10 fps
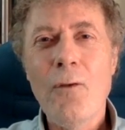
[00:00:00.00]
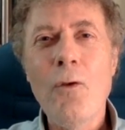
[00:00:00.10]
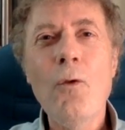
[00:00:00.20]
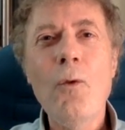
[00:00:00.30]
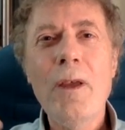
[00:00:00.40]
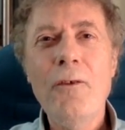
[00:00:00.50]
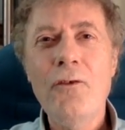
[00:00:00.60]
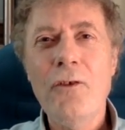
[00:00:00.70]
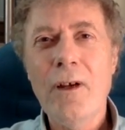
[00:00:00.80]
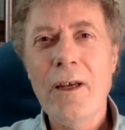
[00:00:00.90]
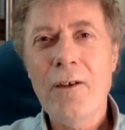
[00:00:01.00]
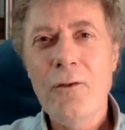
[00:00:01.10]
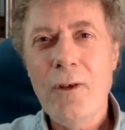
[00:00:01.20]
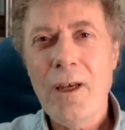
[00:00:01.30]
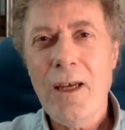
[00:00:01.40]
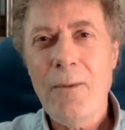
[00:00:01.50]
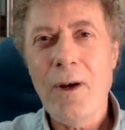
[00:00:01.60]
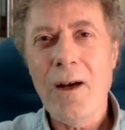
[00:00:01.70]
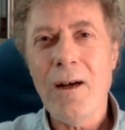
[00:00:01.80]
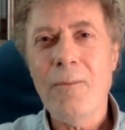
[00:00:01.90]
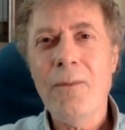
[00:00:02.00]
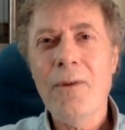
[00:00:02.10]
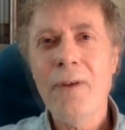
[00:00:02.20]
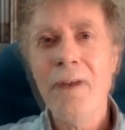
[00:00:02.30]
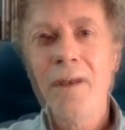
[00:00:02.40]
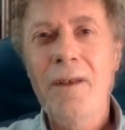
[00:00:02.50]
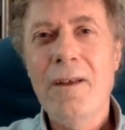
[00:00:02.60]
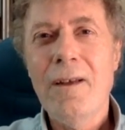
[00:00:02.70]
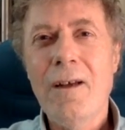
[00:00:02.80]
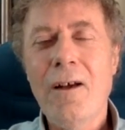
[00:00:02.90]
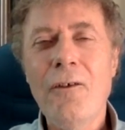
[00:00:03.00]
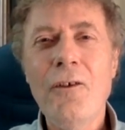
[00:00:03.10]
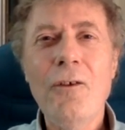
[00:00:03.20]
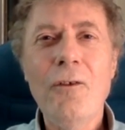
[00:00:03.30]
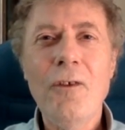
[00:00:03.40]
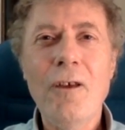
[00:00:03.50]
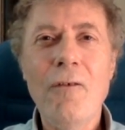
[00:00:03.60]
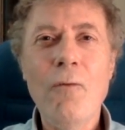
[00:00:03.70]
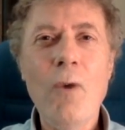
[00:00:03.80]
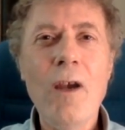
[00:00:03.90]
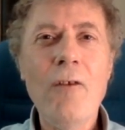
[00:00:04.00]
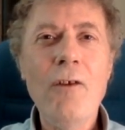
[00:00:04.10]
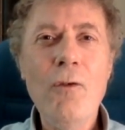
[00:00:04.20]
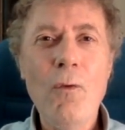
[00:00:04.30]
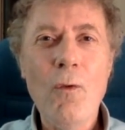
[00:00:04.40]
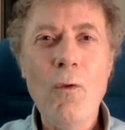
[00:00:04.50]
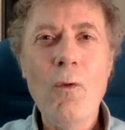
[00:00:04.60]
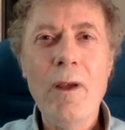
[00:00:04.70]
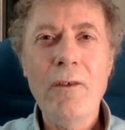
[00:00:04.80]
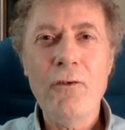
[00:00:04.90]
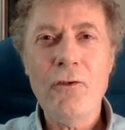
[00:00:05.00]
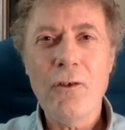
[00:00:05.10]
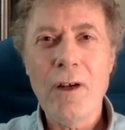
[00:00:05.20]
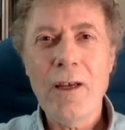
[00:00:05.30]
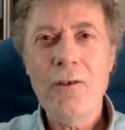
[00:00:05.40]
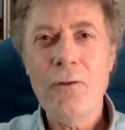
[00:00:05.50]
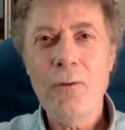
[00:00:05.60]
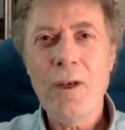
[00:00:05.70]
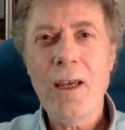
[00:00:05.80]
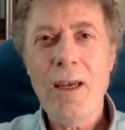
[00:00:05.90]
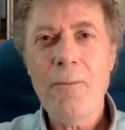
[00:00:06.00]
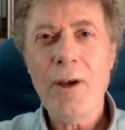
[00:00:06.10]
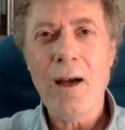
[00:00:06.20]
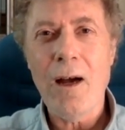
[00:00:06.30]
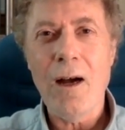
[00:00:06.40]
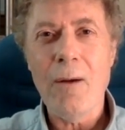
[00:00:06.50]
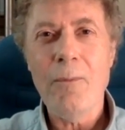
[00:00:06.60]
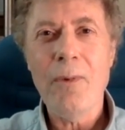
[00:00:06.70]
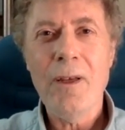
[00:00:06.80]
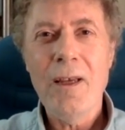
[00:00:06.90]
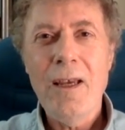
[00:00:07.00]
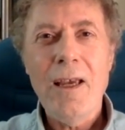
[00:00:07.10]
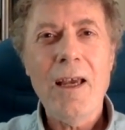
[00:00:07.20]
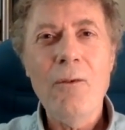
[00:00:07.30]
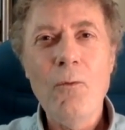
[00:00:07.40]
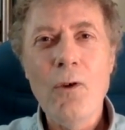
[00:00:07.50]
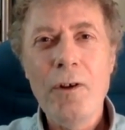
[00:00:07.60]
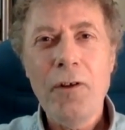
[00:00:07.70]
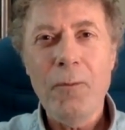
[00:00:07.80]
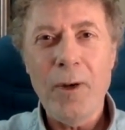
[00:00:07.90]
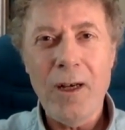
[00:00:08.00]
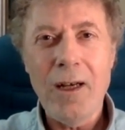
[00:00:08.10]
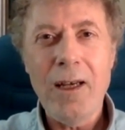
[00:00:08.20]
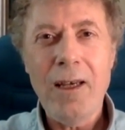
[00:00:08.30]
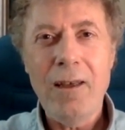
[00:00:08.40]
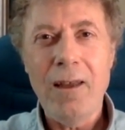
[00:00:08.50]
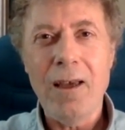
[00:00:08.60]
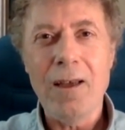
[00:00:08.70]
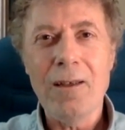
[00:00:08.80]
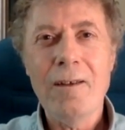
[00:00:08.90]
Always trying to keep up. Ask yourself, where are you always trying to keep up? And what is behind that?